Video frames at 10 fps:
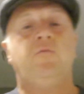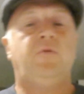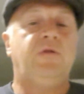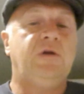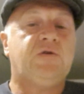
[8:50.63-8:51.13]

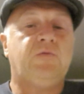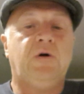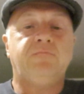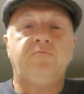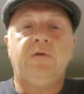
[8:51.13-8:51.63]
But this
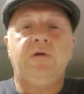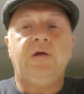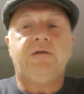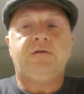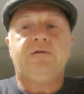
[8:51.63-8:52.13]
one,
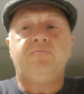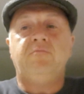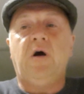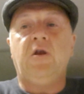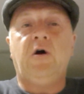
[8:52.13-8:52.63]

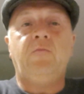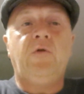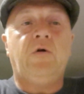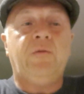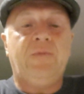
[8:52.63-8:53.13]
and I'm
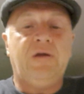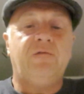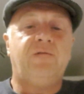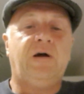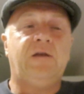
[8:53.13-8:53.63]
not a big
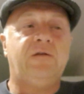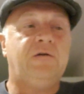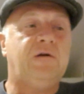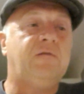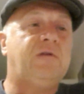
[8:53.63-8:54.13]
fan
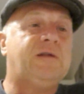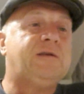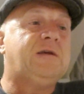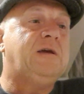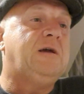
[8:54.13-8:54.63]
of
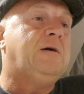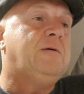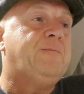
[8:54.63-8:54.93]
Latakia.